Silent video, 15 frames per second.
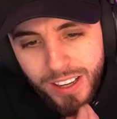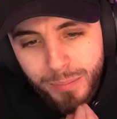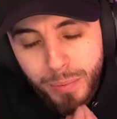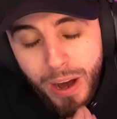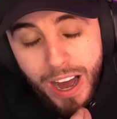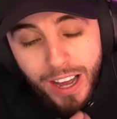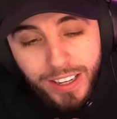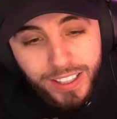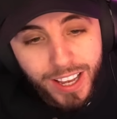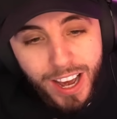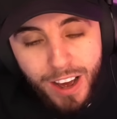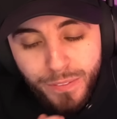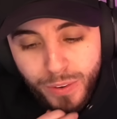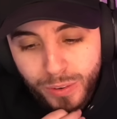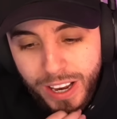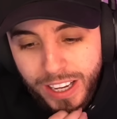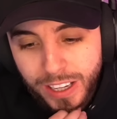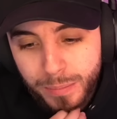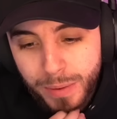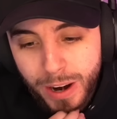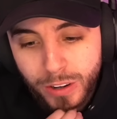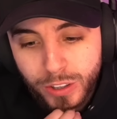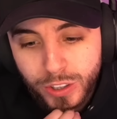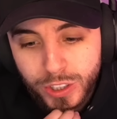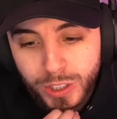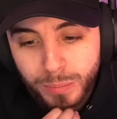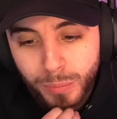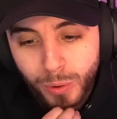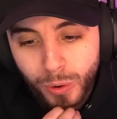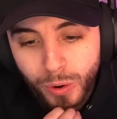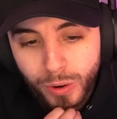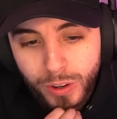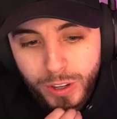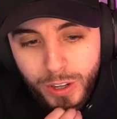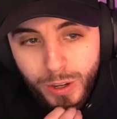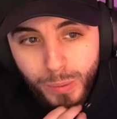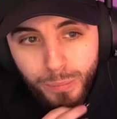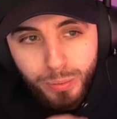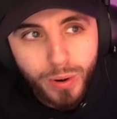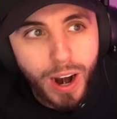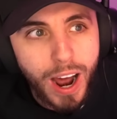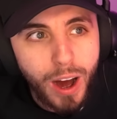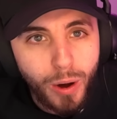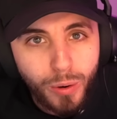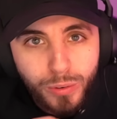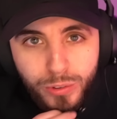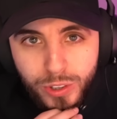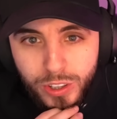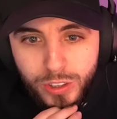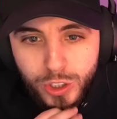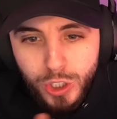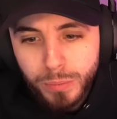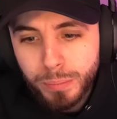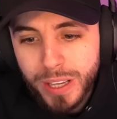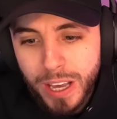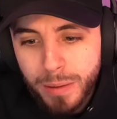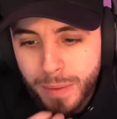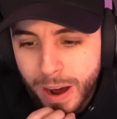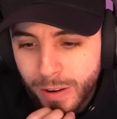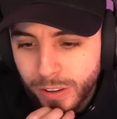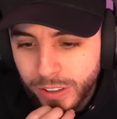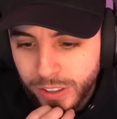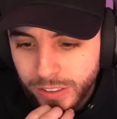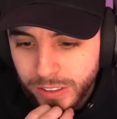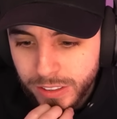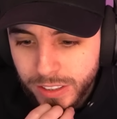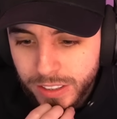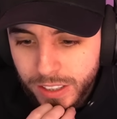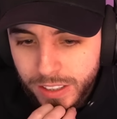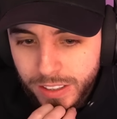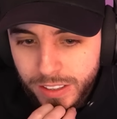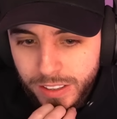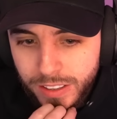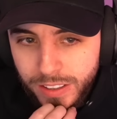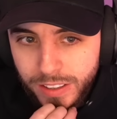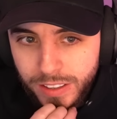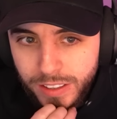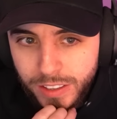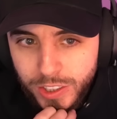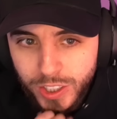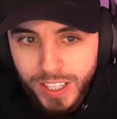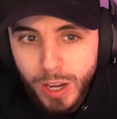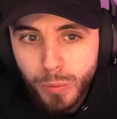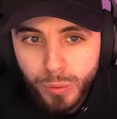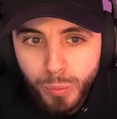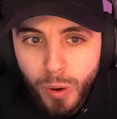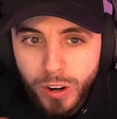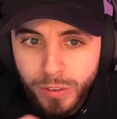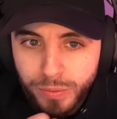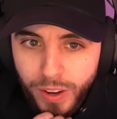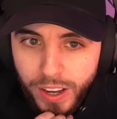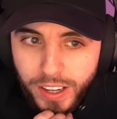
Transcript: But I, yeah, I feel like Americans are more proud to be American. So they would want to fight.